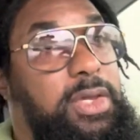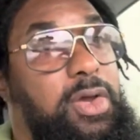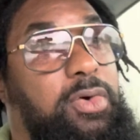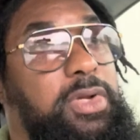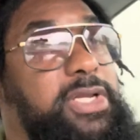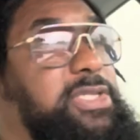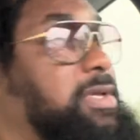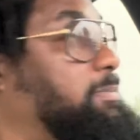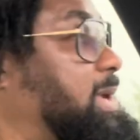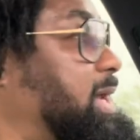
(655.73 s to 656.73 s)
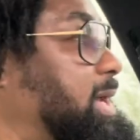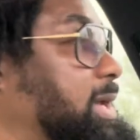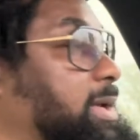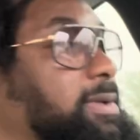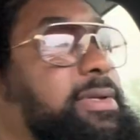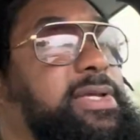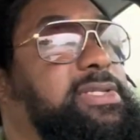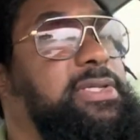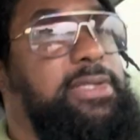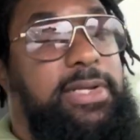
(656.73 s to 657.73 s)
yo, listen, man.
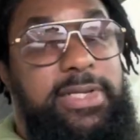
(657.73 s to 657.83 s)
Listen.